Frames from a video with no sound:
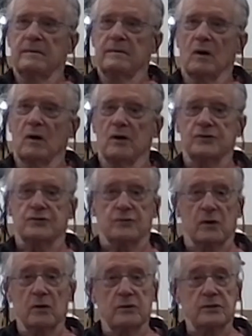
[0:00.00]
all
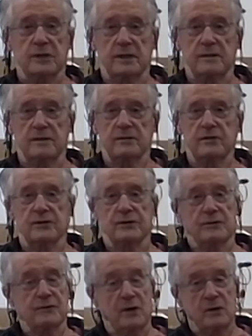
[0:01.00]
strokes and
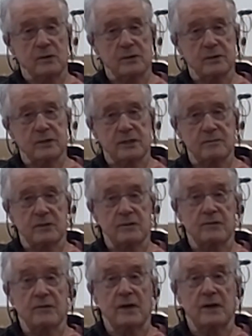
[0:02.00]
gentle folks. I'm trying
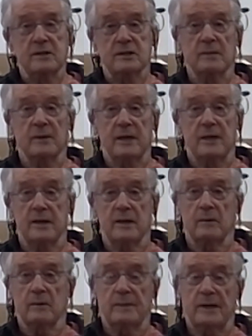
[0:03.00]
to find somebody that
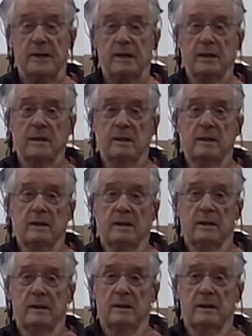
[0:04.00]
would be
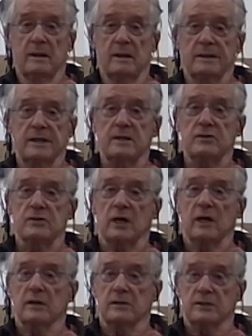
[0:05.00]
indeed
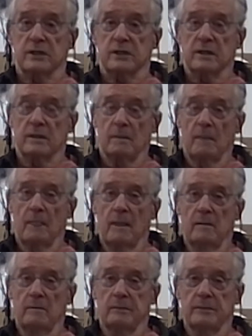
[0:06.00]
challenging,
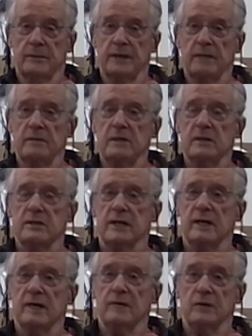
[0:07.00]
but that means they
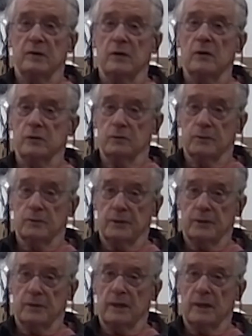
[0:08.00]
have to know you
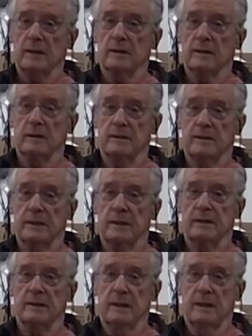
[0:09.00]
pretty well. I
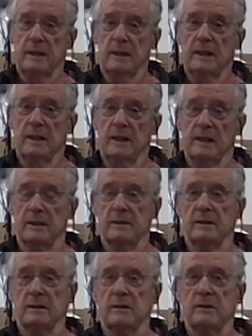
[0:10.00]
mean,
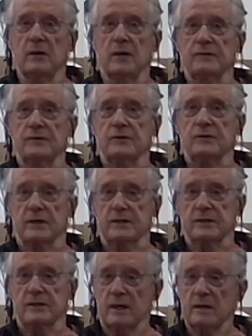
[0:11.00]
and you have to
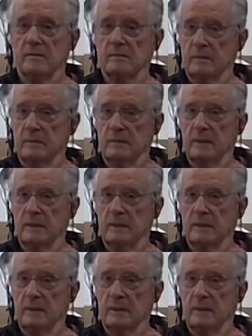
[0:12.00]
trust them.